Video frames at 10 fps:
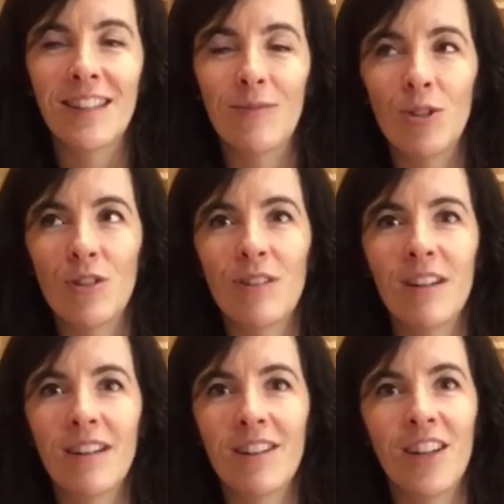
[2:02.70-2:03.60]
one of those
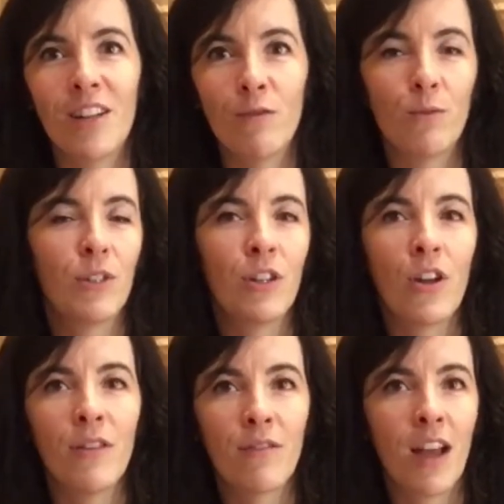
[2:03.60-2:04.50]
little kind of
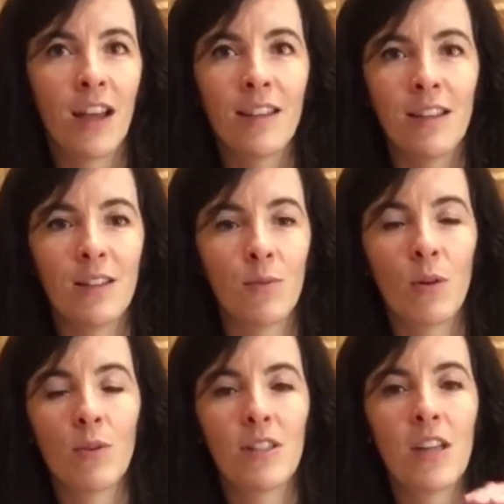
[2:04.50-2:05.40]
life hack things where
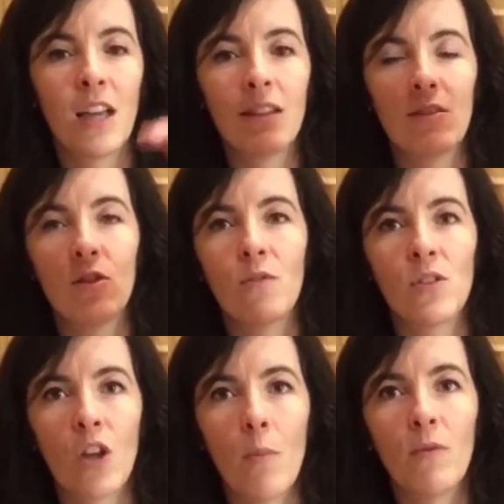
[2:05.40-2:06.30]
we're stacking stuff on
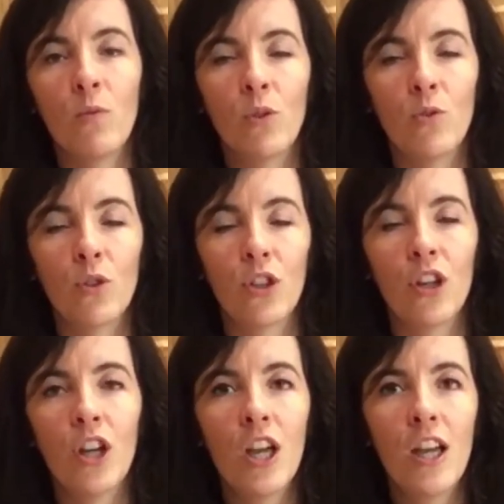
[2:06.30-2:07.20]
top of one another
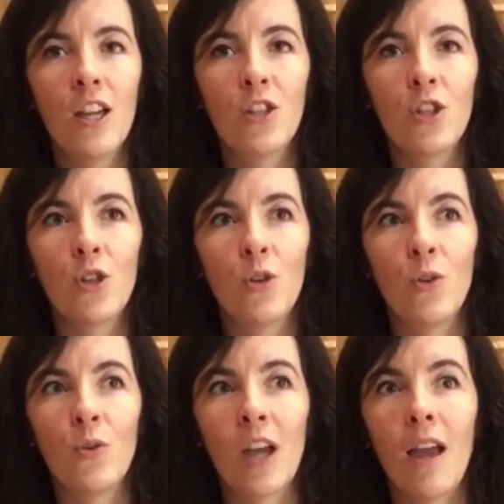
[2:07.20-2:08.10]
to
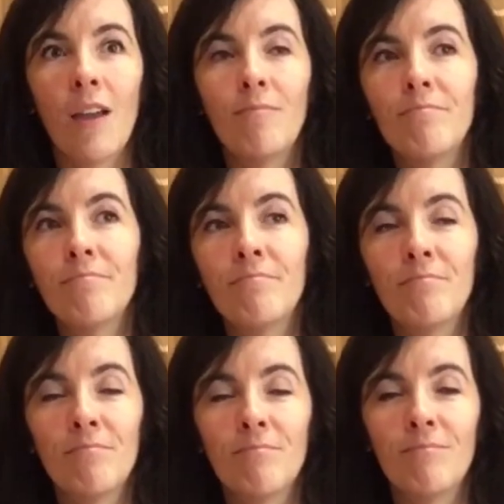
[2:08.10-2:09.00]
get
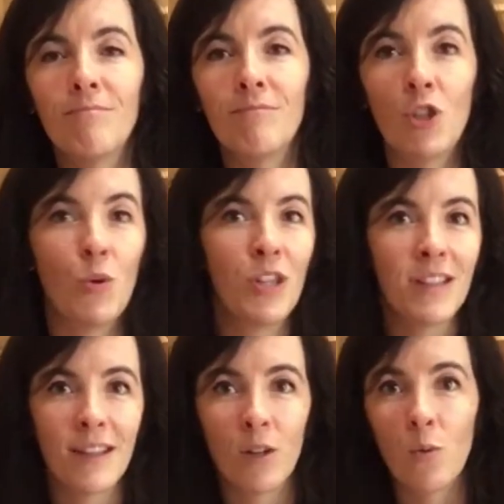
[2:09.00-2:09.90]
two things
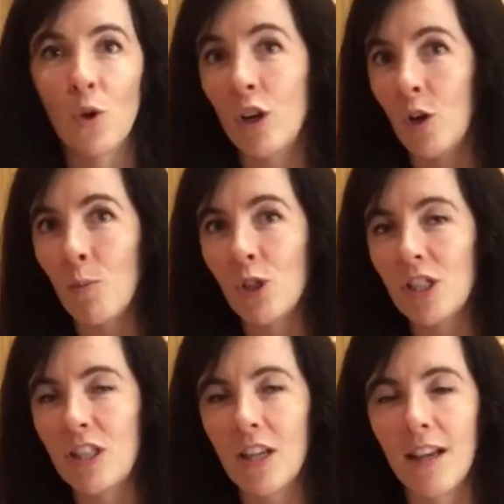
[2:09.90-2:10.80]
out of one, or
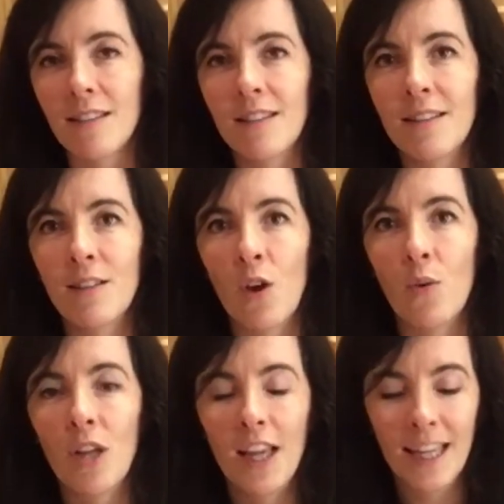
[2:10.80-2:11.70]
multitask. So
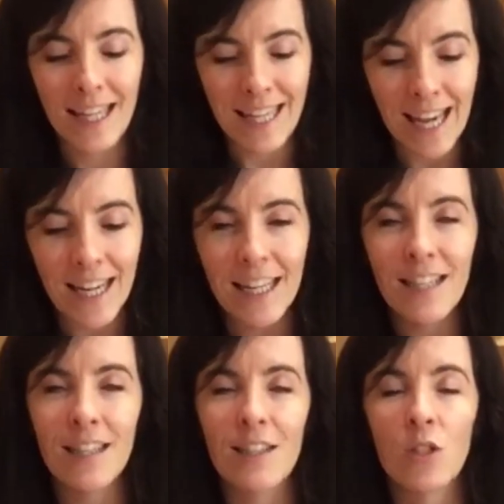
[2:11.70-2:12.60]
getting
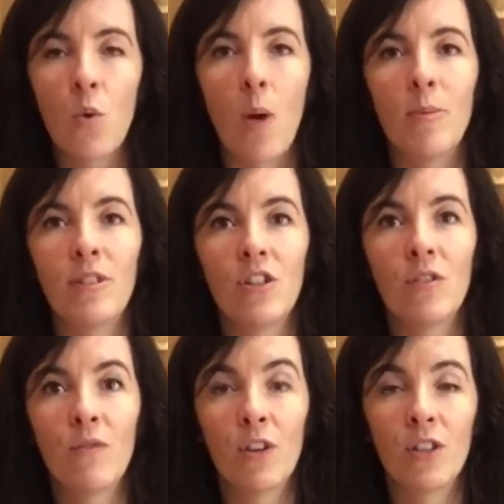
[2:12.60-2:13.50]
into the squat position
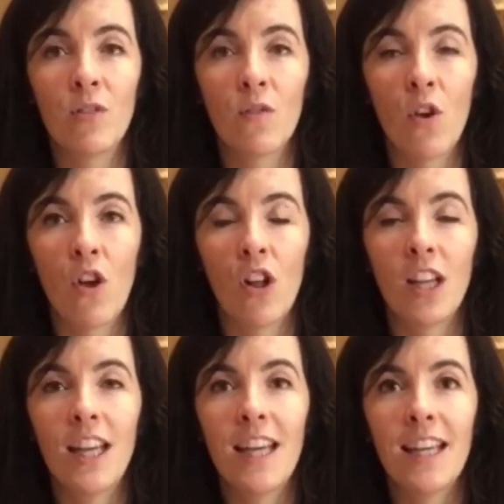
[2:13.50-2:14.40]
first of all
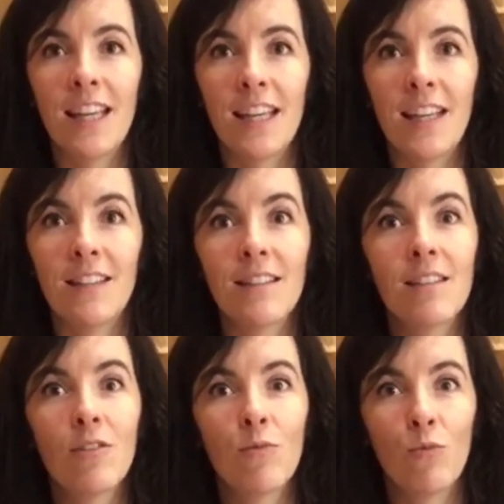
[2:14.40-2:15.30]
is
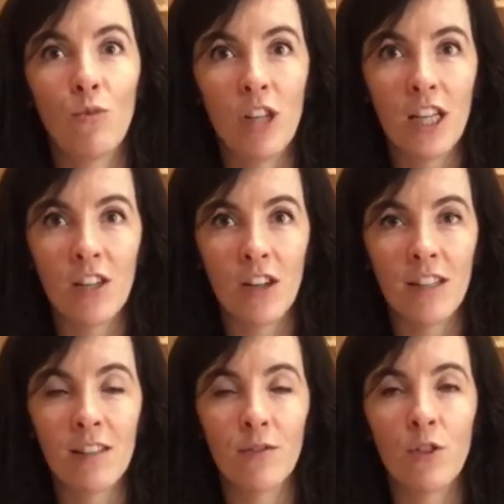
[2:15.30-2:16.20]
really
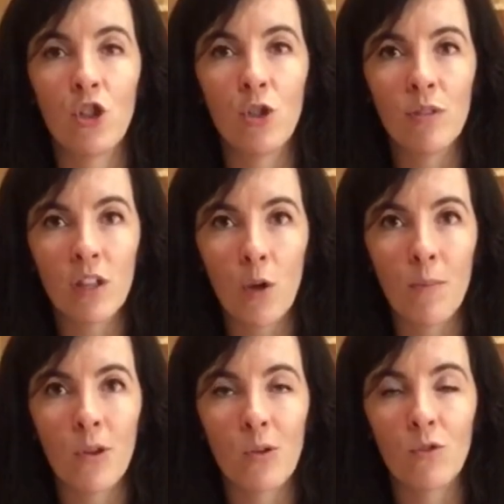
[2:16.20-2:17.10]
nice for juicing up
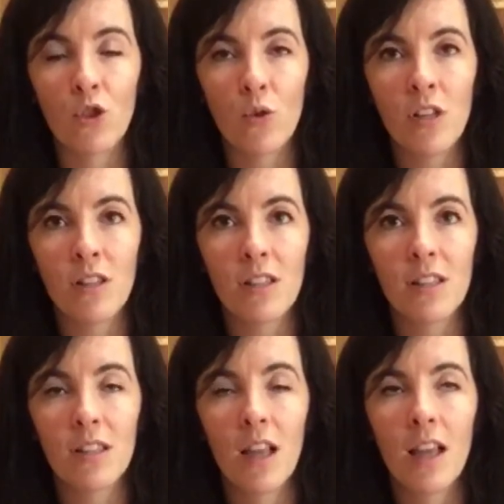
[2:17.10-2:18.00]
those
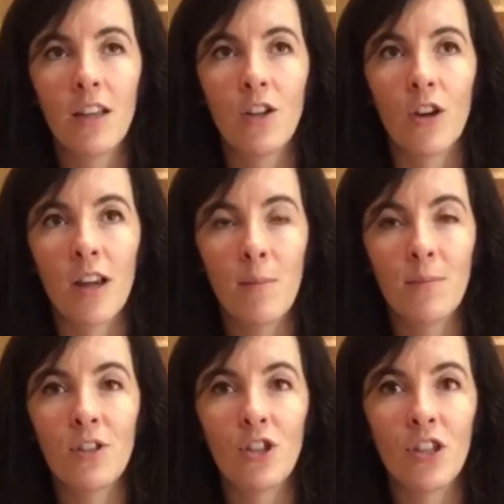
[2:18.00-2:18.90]
joints, your
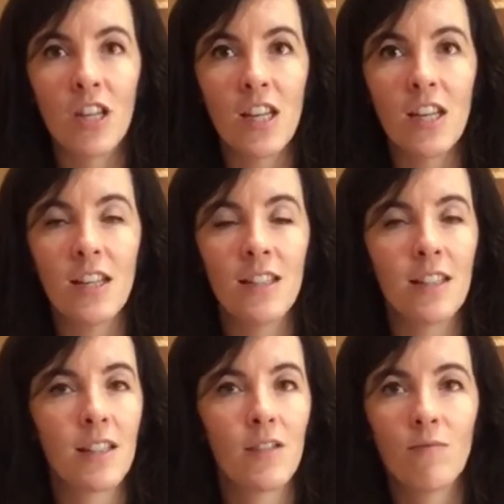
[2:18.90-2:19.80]
hips, your
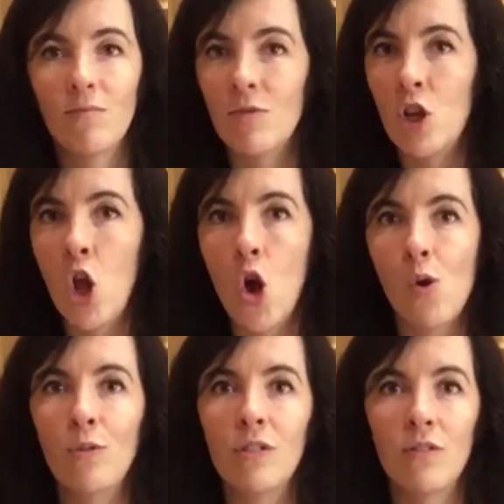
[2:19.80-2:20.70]
knees.
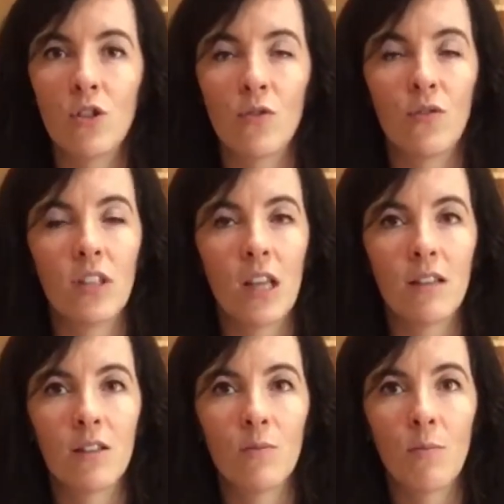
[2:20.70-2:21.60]
Loads of stuff is getting
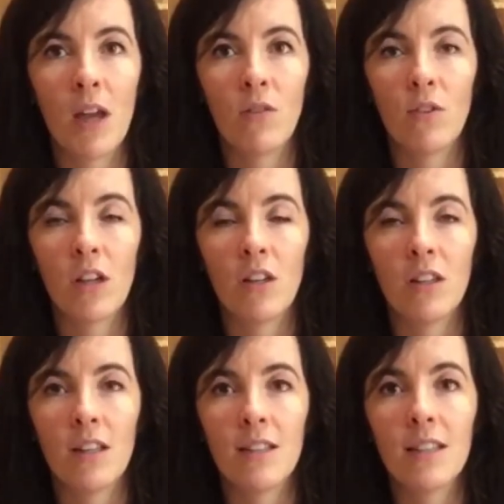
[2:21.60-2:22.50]
some benefit out of
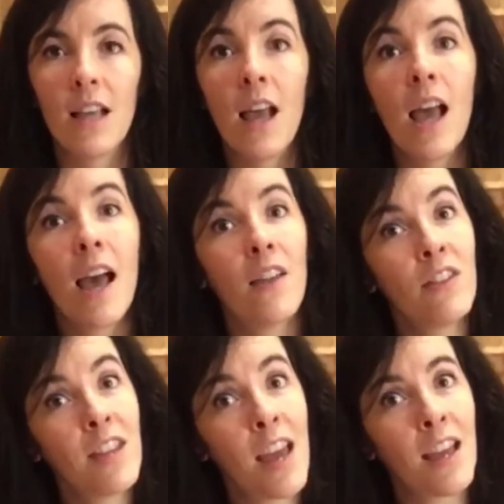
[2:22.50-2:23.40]
this. And
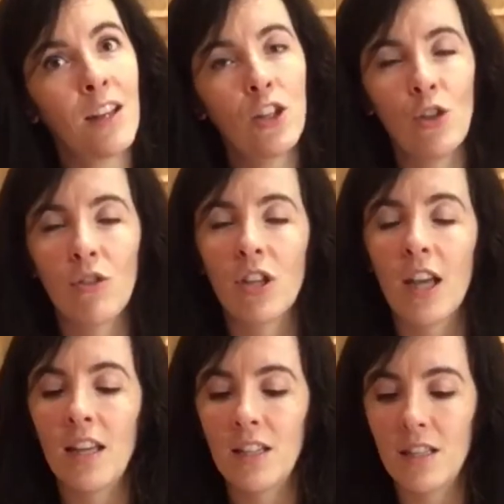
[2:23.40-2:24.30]
then you can
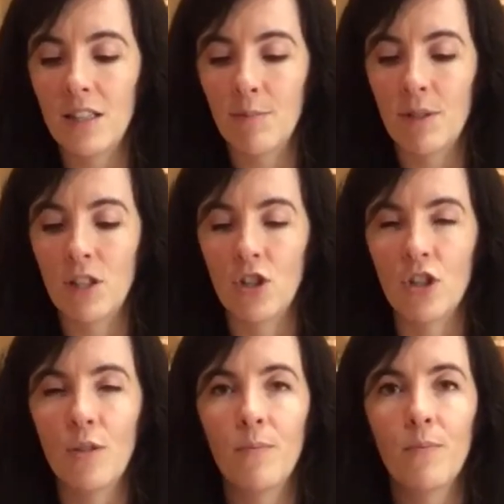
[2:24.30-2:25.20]
get into this position,